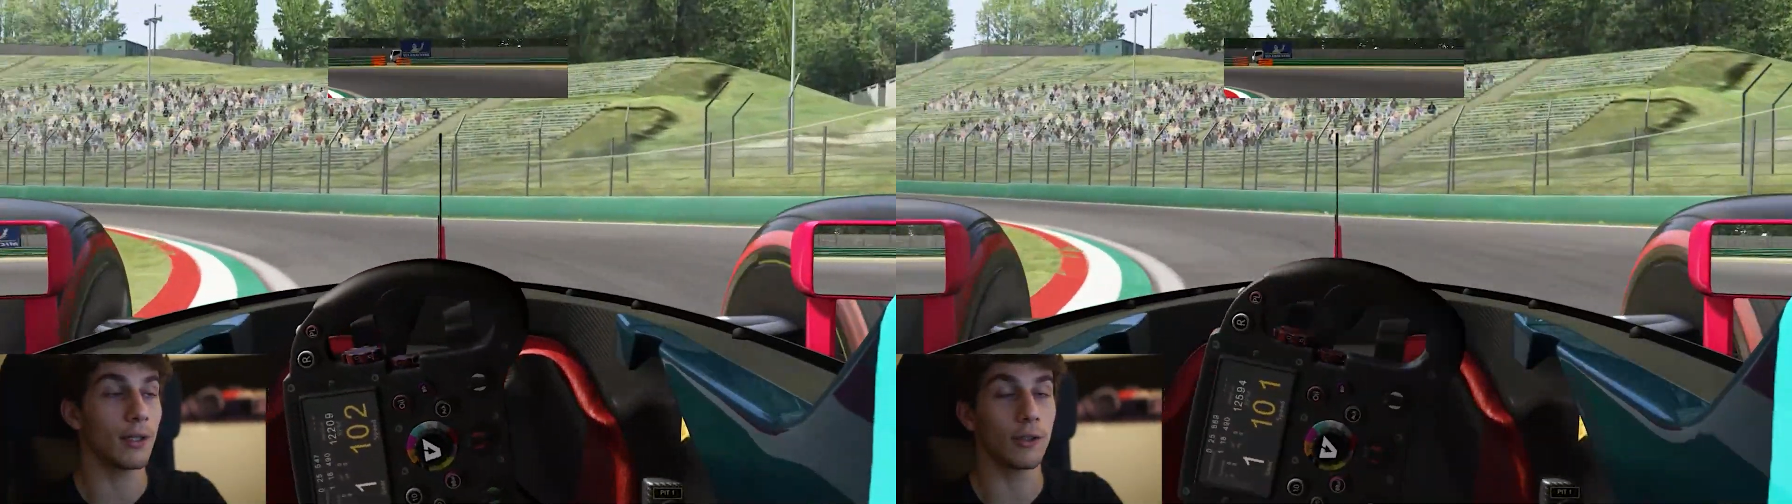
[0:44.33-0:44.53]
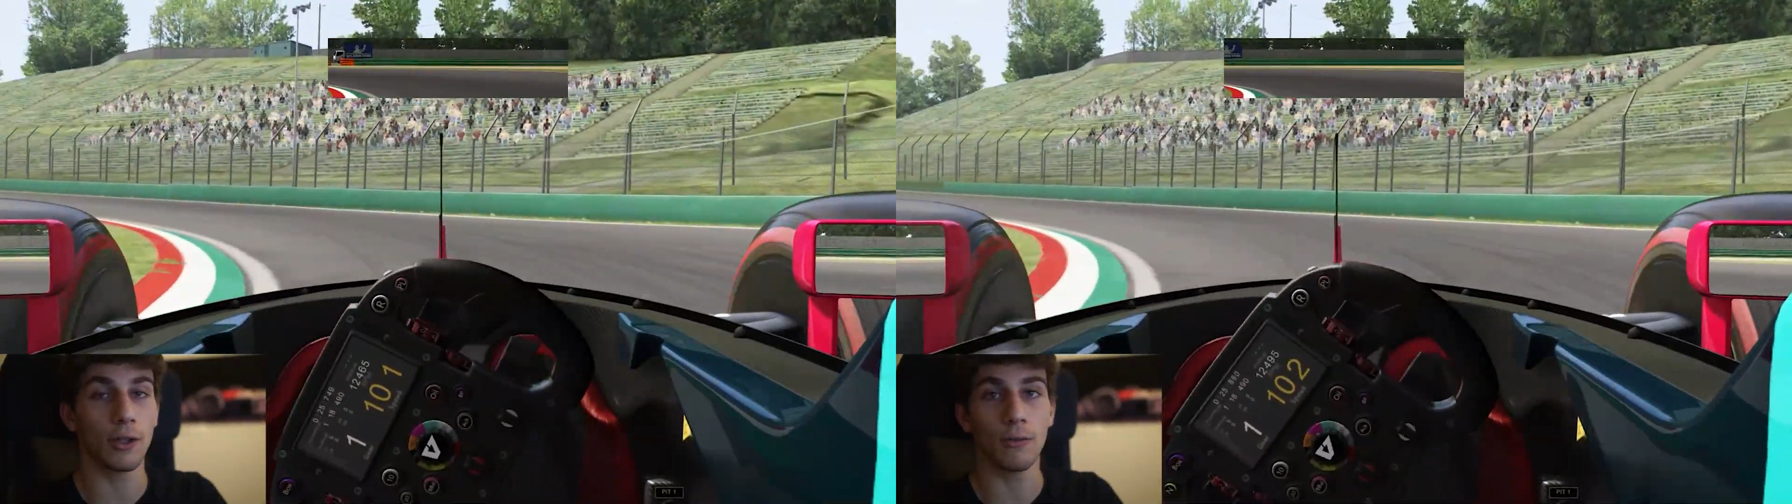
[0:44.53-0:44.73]

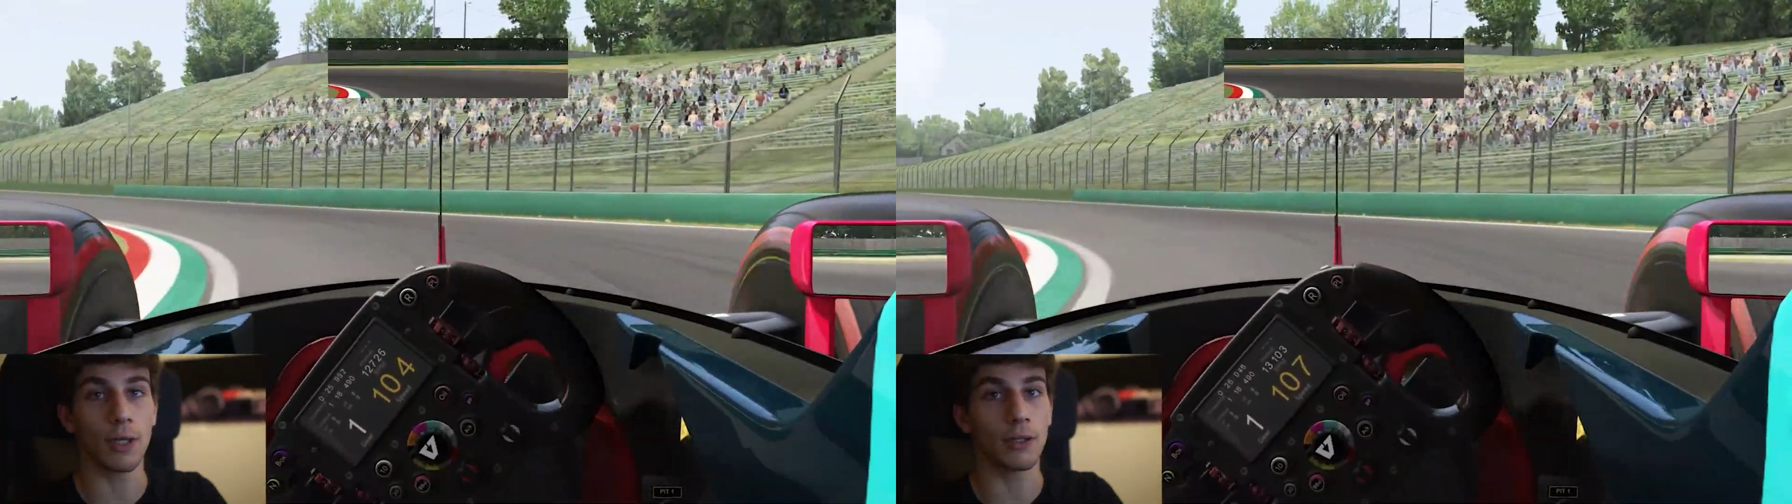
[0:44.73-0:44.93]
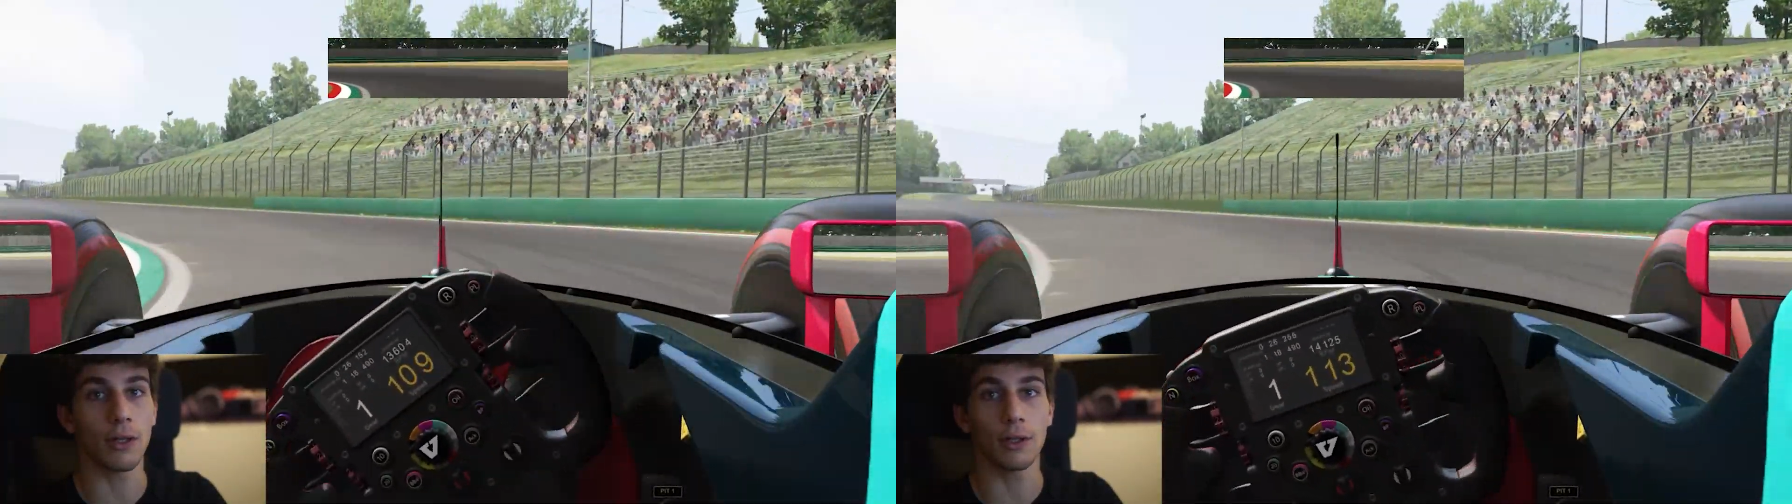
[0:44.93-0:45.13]
no
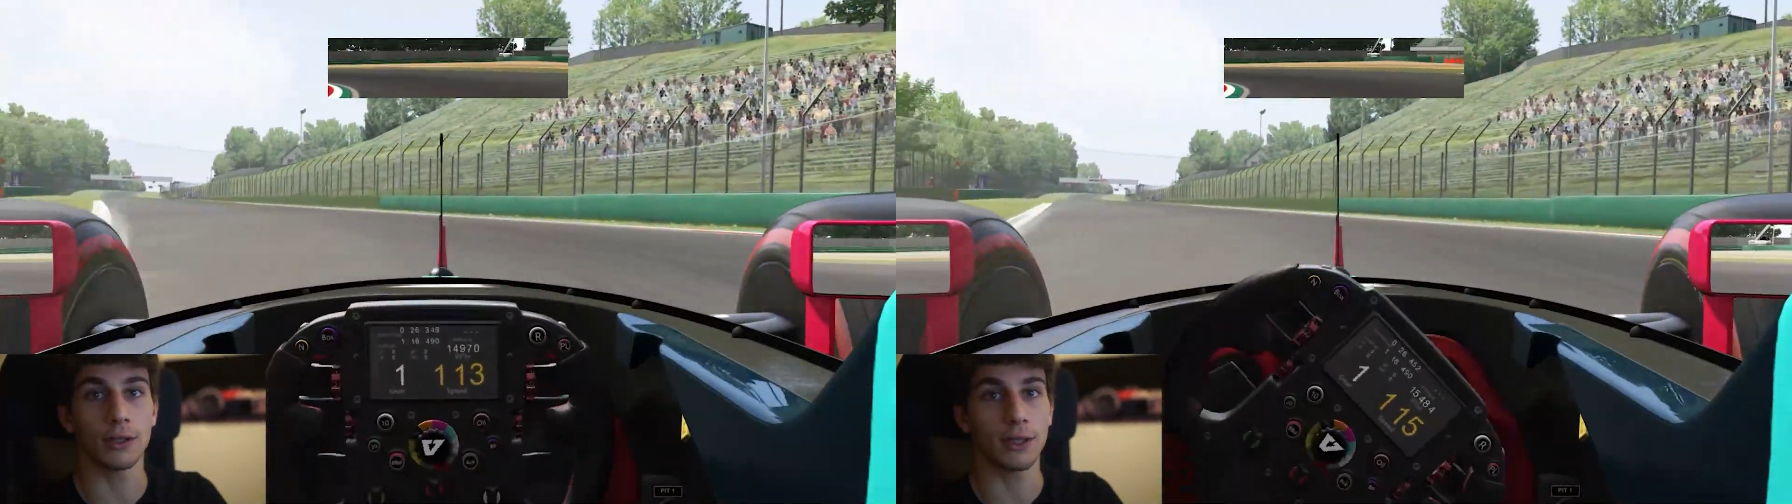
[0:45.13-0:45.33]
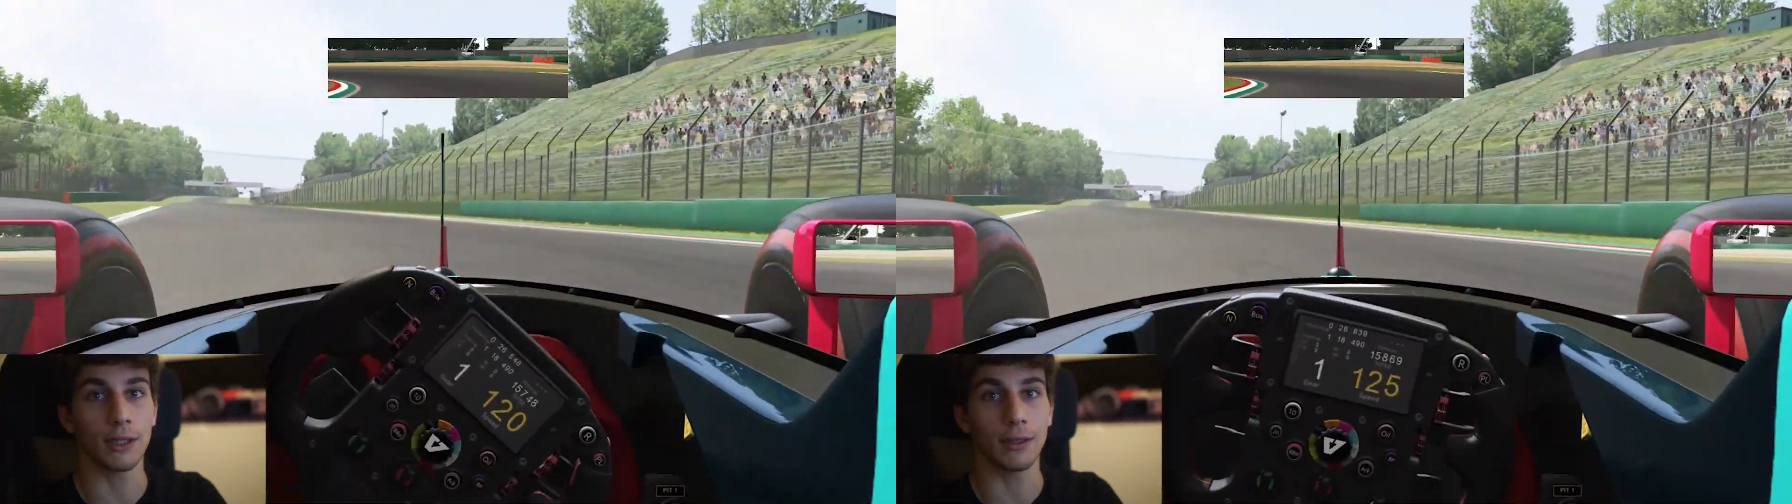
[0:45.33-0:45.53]
one
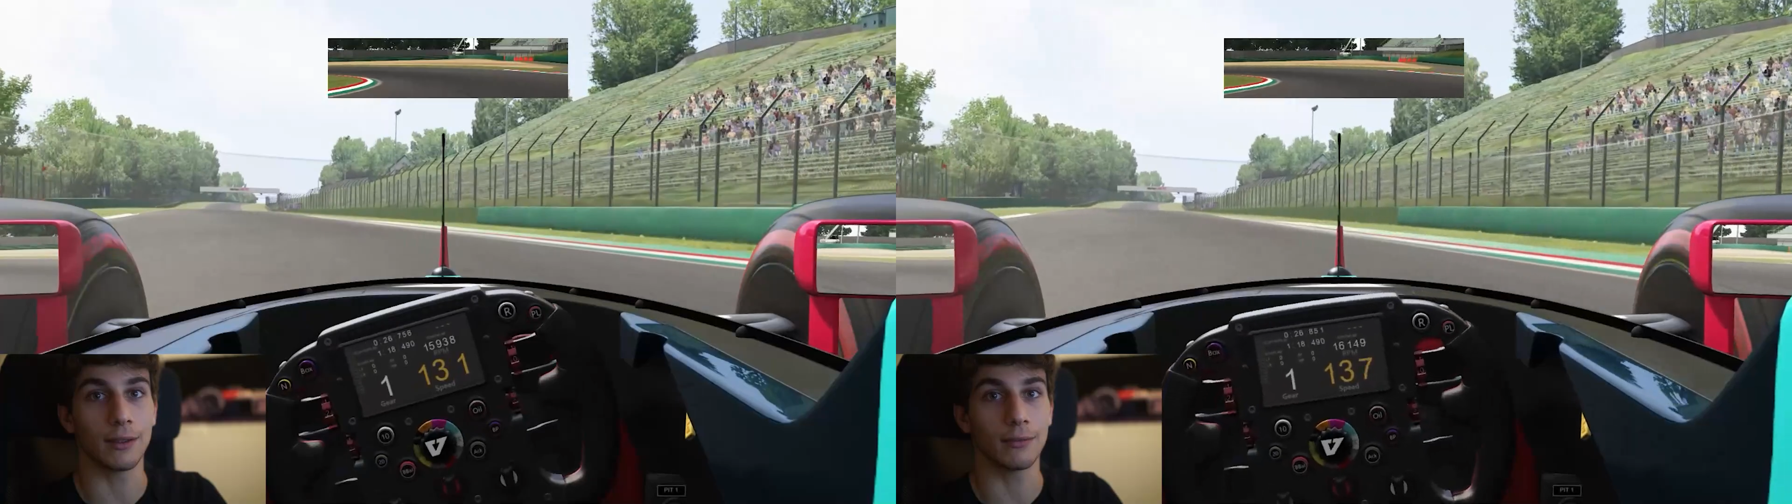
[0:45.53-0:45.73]
calls it